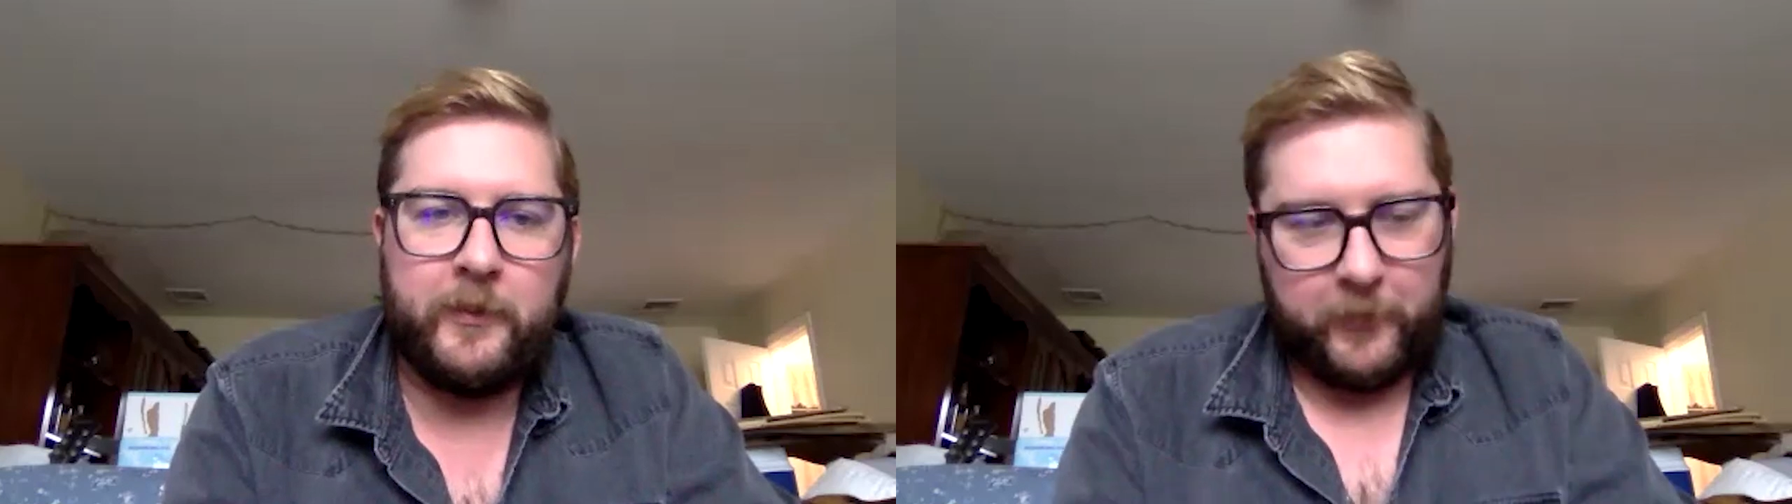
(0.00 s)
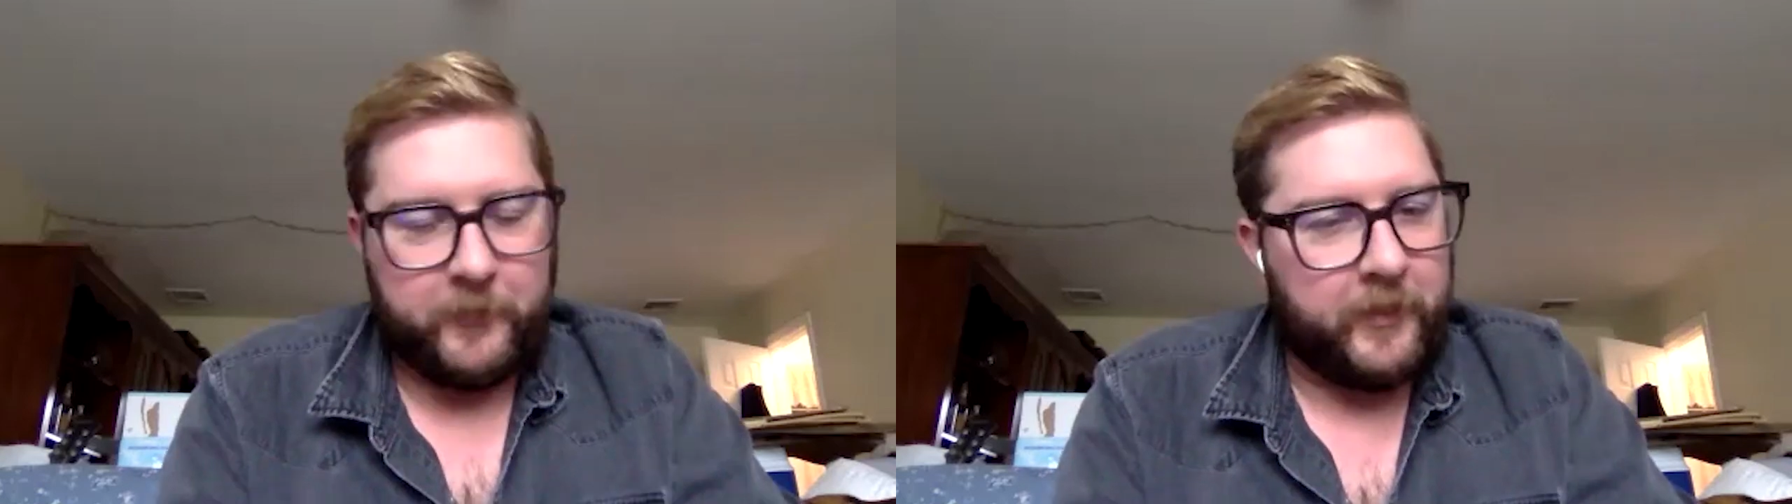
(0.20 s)

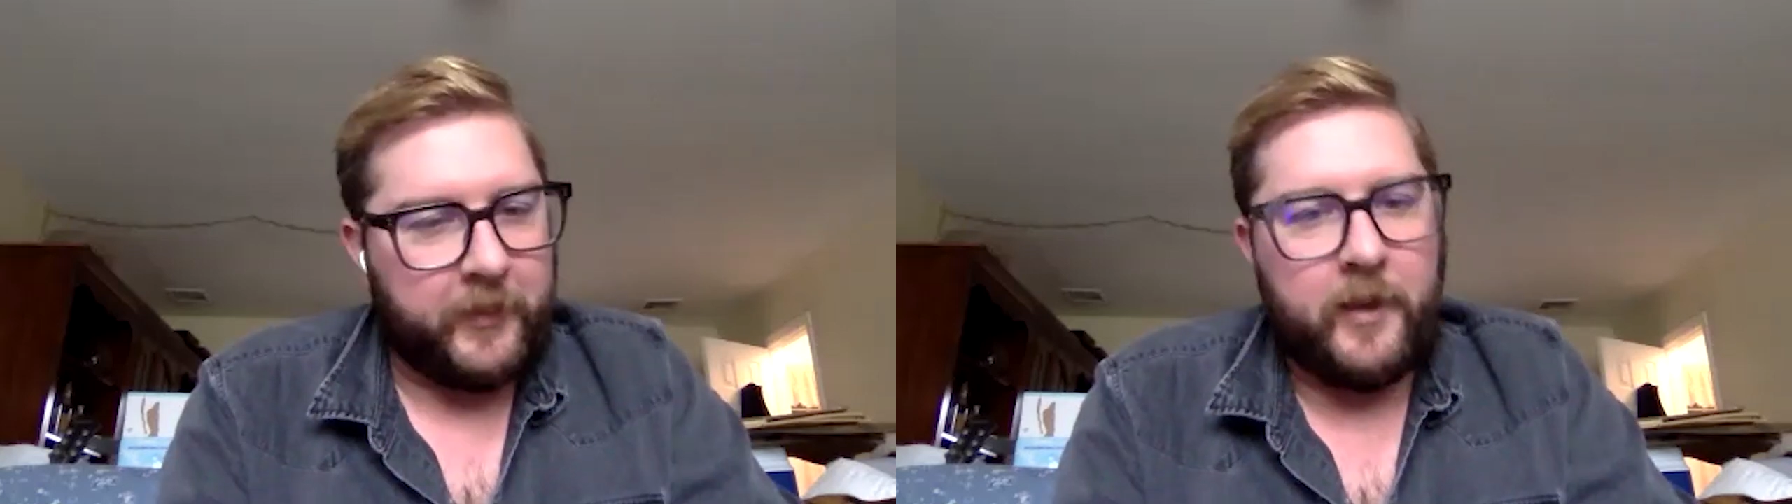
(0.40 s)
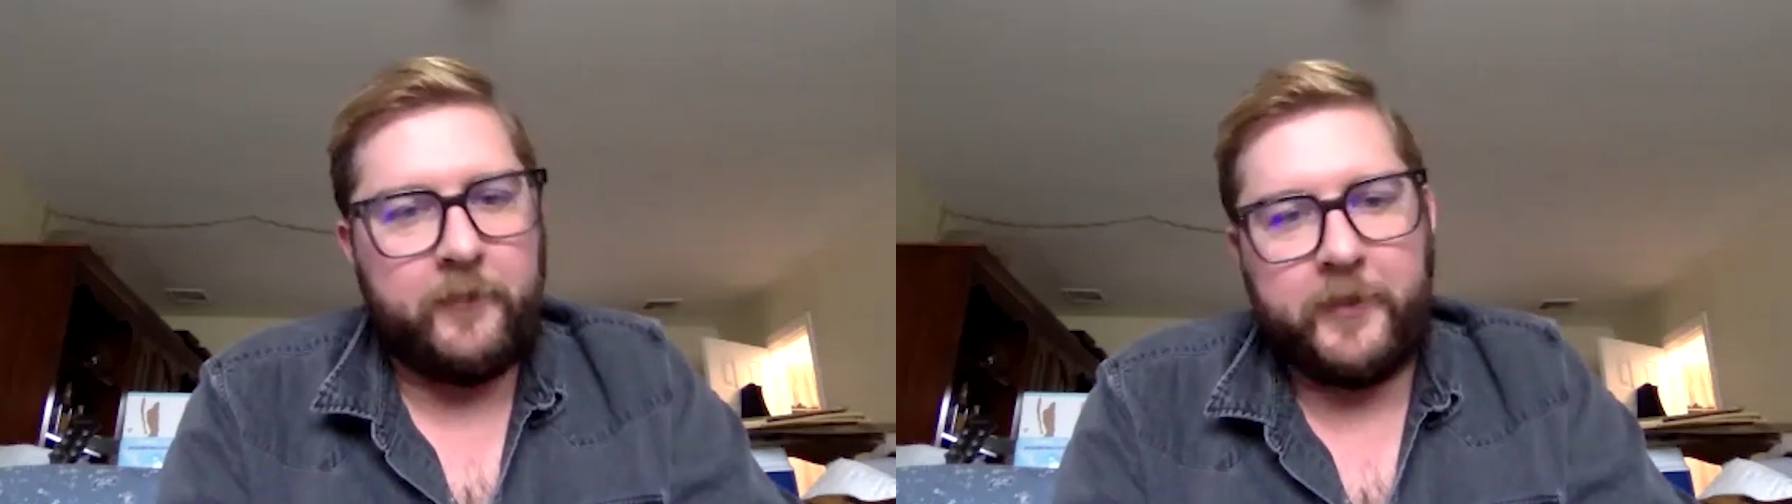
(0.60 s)
it's up to the
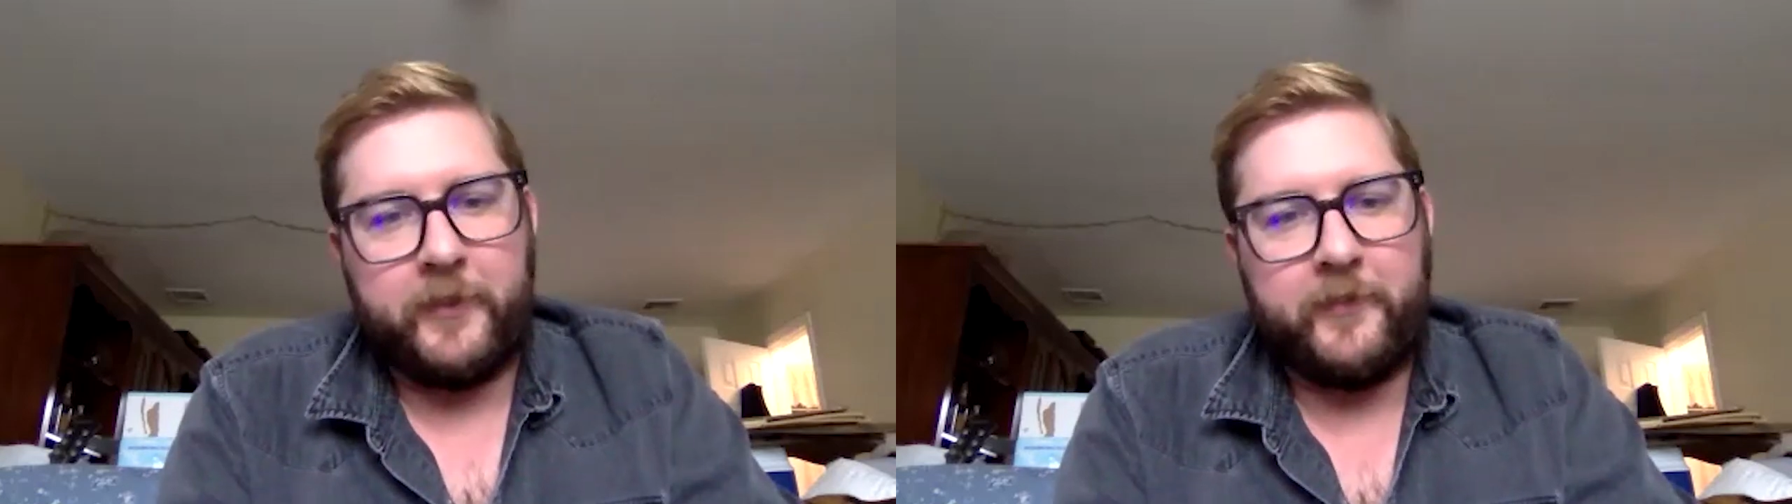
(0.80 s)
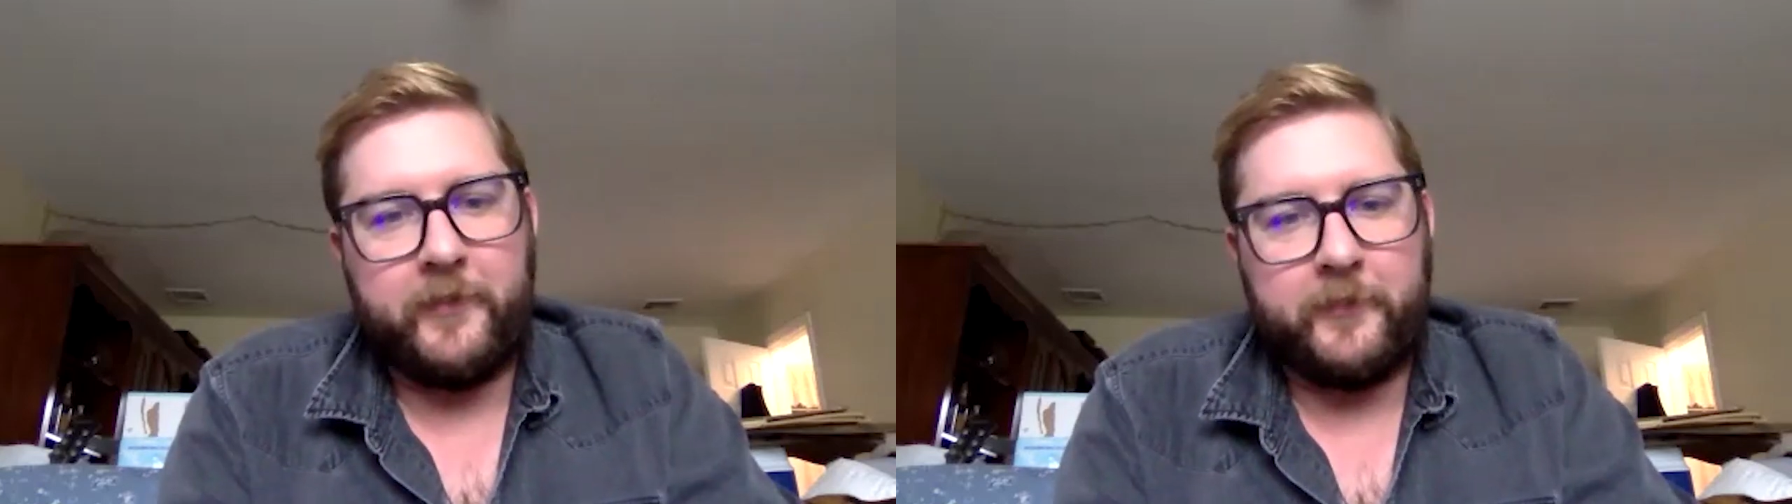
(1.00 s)

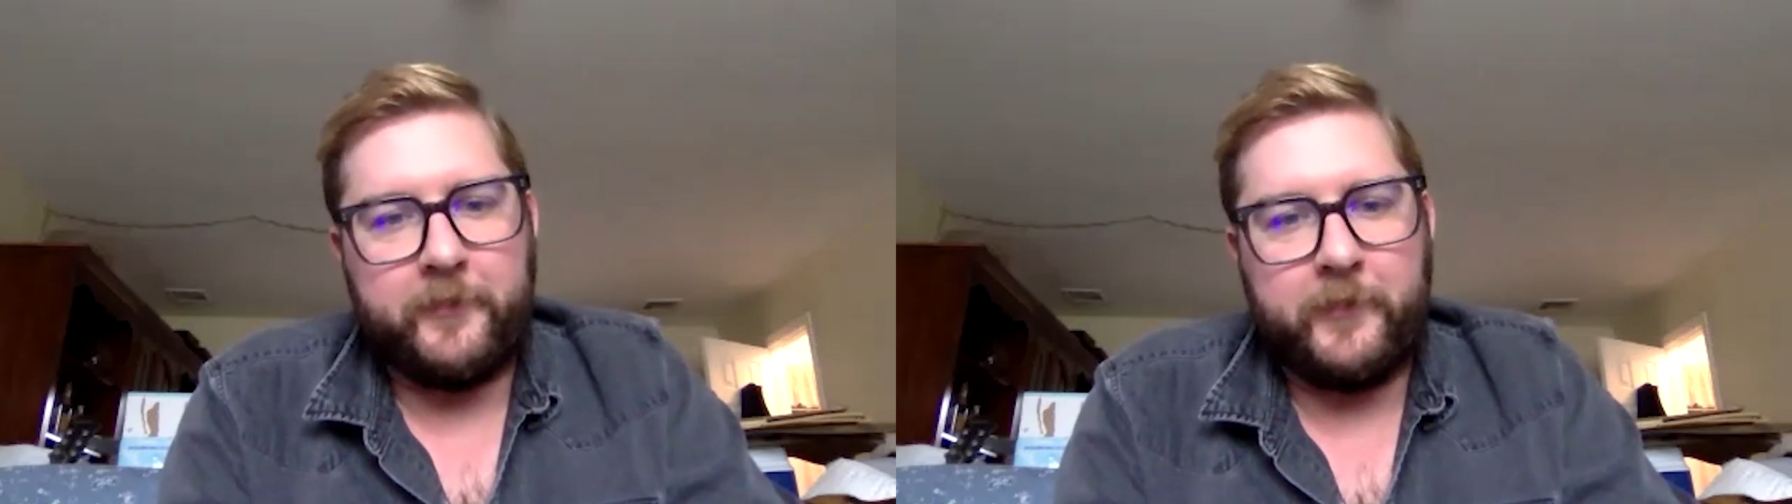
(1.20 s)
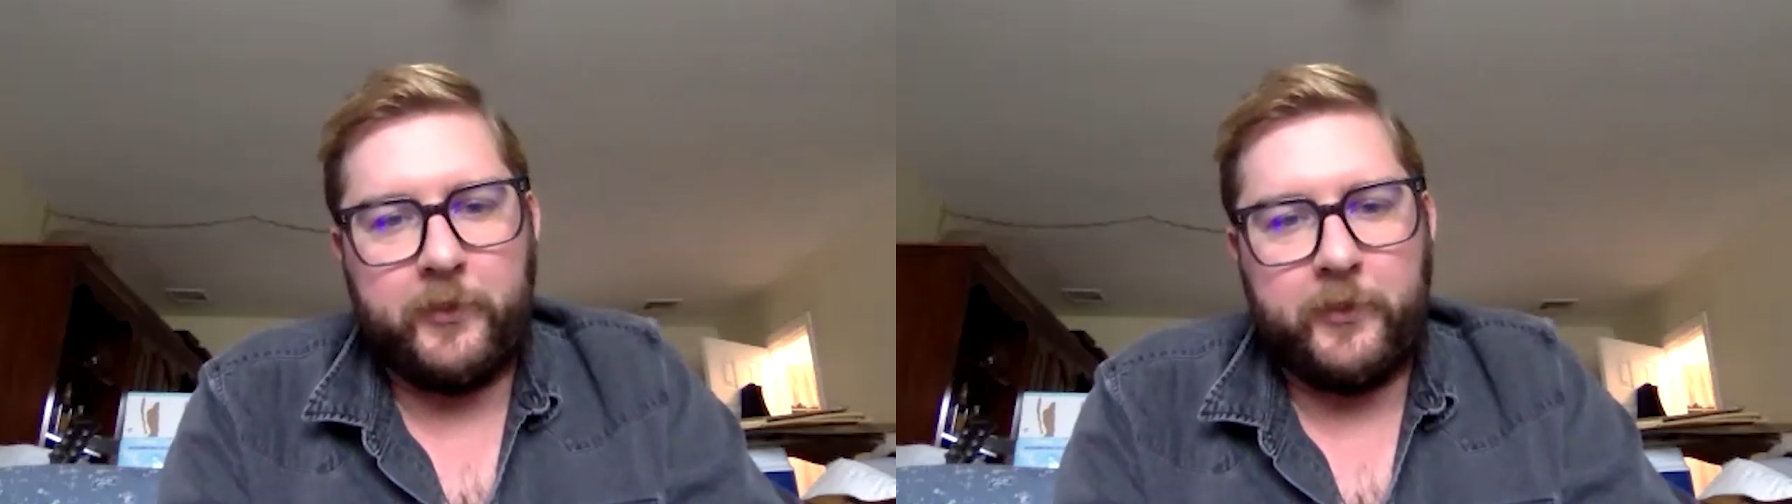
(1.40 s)
confidence of